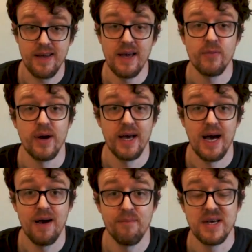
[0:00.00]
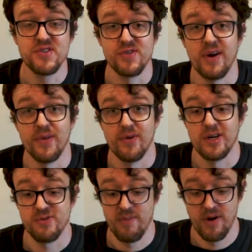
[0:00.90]
gateway hat based around the
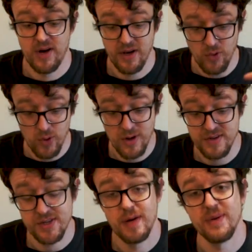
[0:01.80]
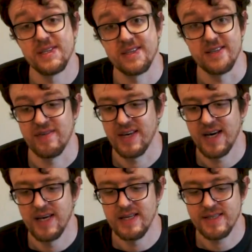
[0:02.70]
Raspberry Pi, all in this IP67
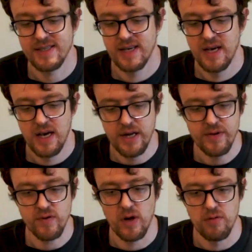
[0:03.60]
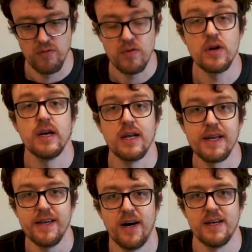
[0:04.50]
case, and you've got a
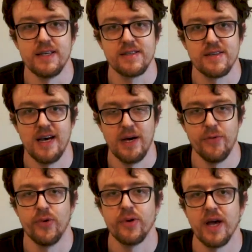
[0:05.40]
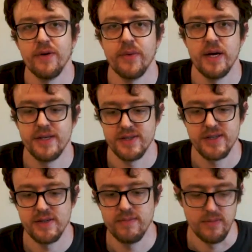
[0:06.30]
really nice outdoor gateway
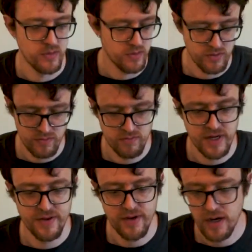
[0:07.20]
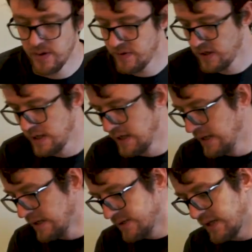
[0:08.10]
system ready to go.
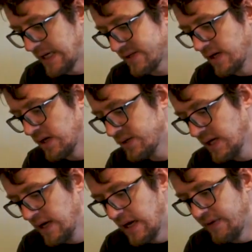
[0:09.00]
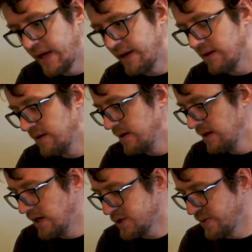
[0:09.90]
So that's those. And then
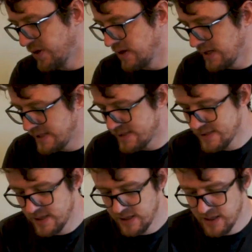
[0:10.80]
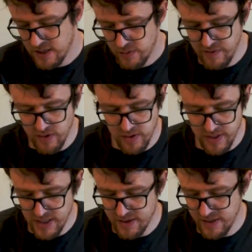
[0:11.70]
last but not least, we've got
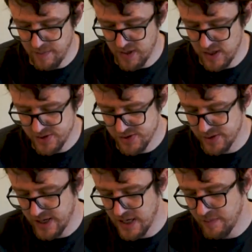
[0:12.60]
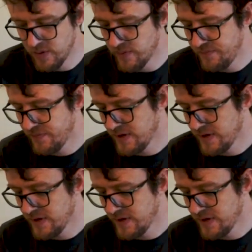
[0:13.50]
the Ethernet pass-through cable.